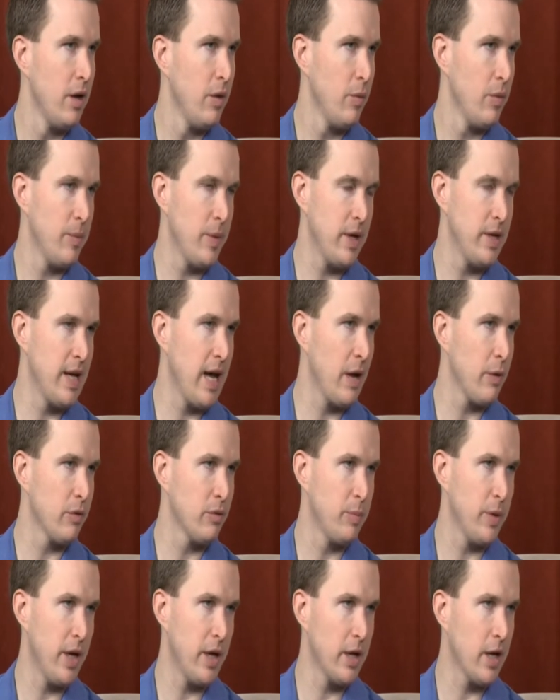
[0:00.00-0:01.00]
When my dad was
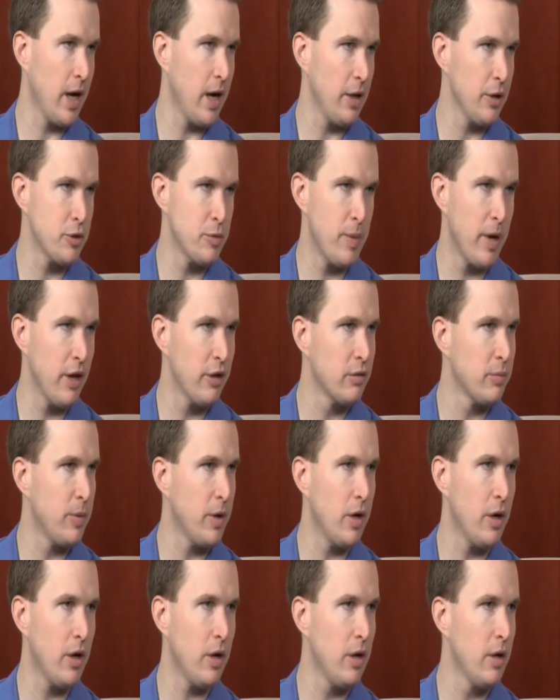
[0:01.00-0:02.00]
playing college
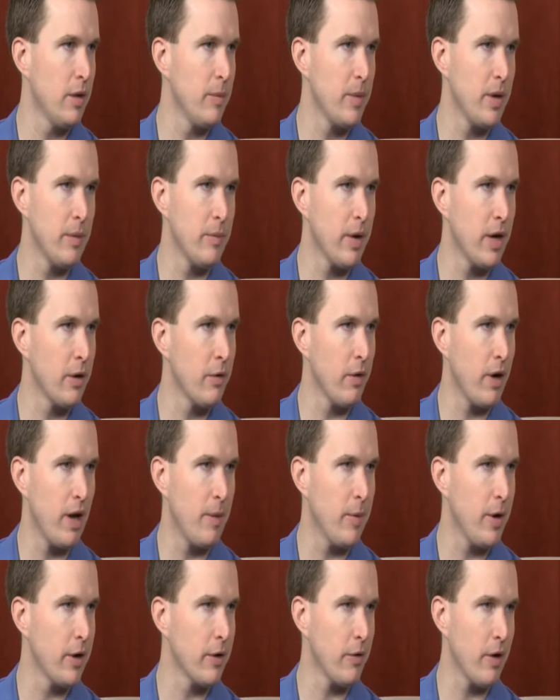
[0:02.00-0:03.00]
baseball, my
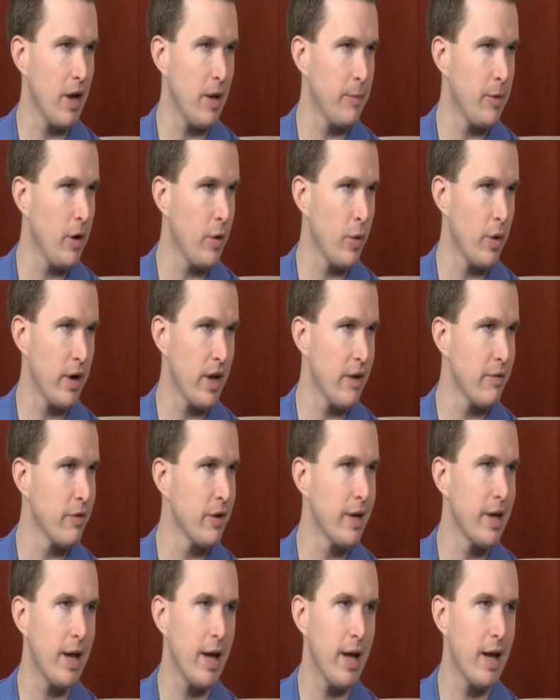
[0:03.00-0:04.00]
grandma and grandpa were at
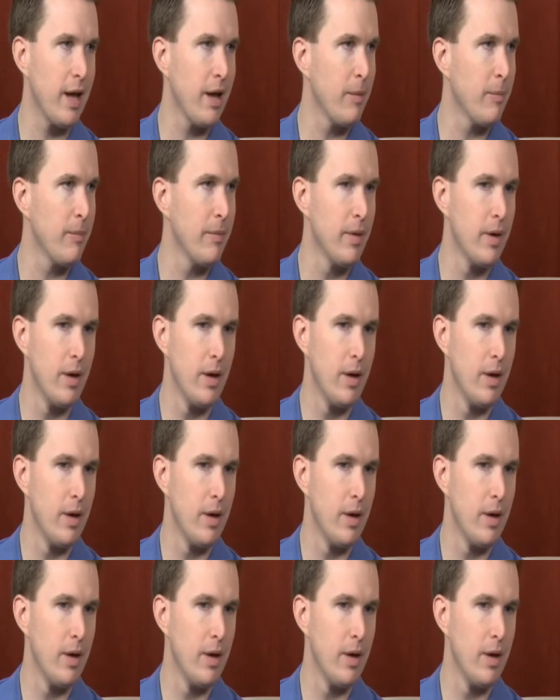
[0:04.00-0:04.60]
every game.